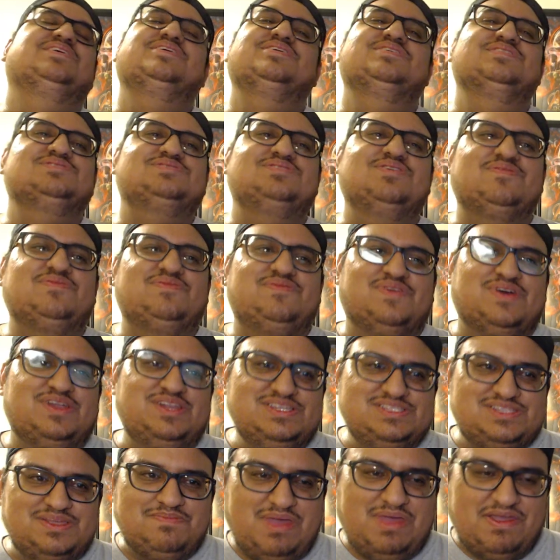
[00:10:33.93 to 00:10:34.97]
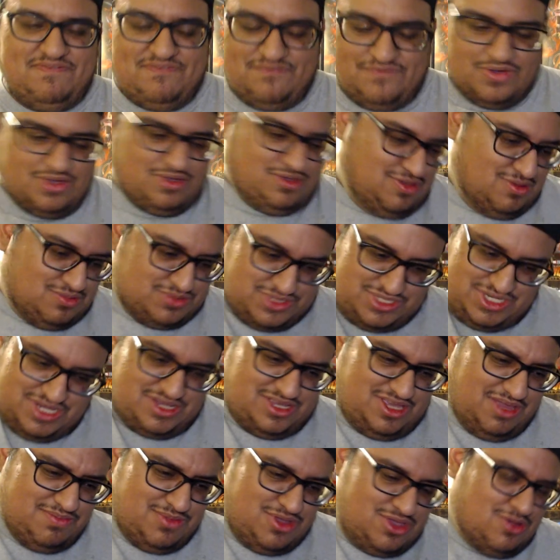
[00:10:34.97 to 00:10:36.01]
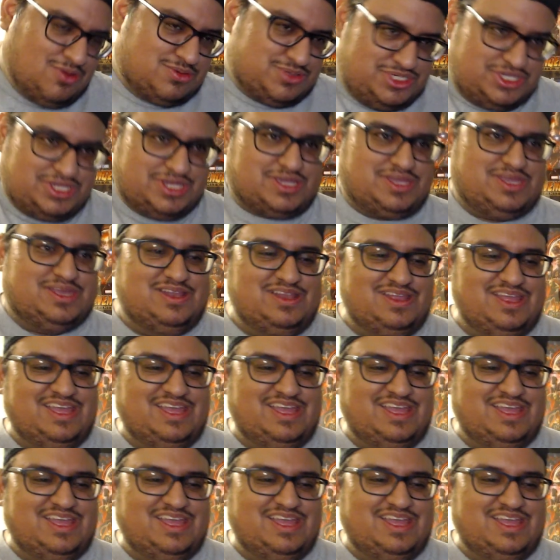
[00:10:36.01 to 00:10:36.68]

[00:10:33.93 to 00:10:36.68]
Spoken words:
so funny. He said, "Man, fuck your chicken. Give me your chicken."